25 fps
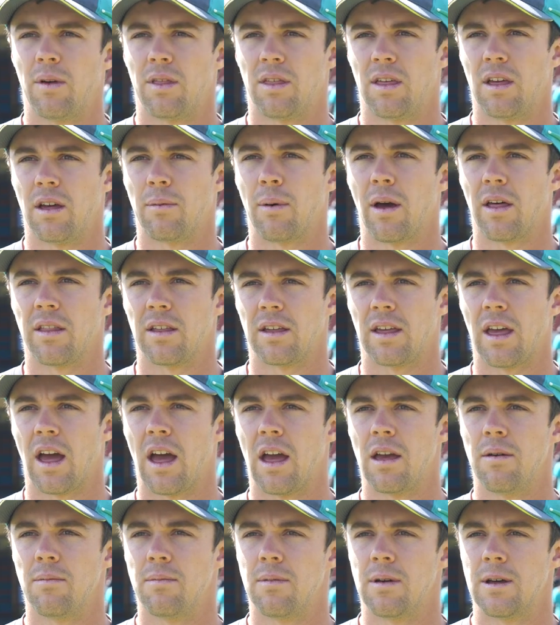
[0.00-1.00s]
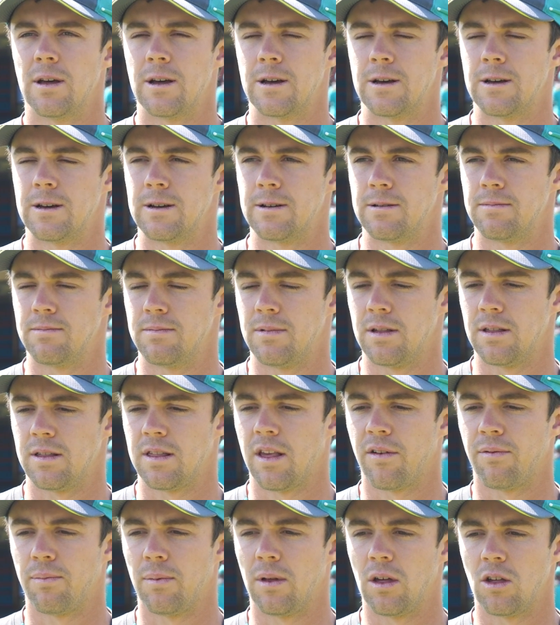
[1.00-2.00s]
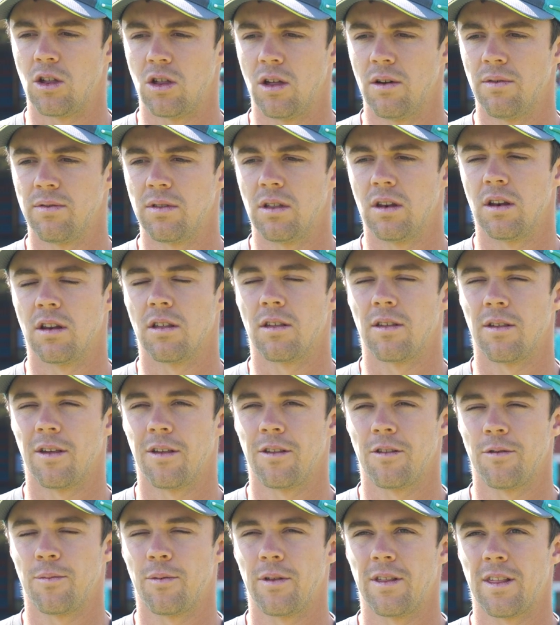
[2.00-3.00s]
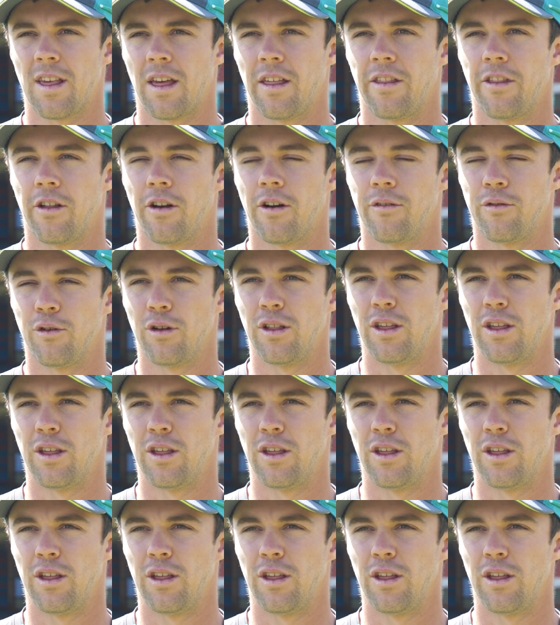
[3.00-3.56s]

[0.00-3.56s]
we think about the game um, is definitely a shift and it's, it's something that I've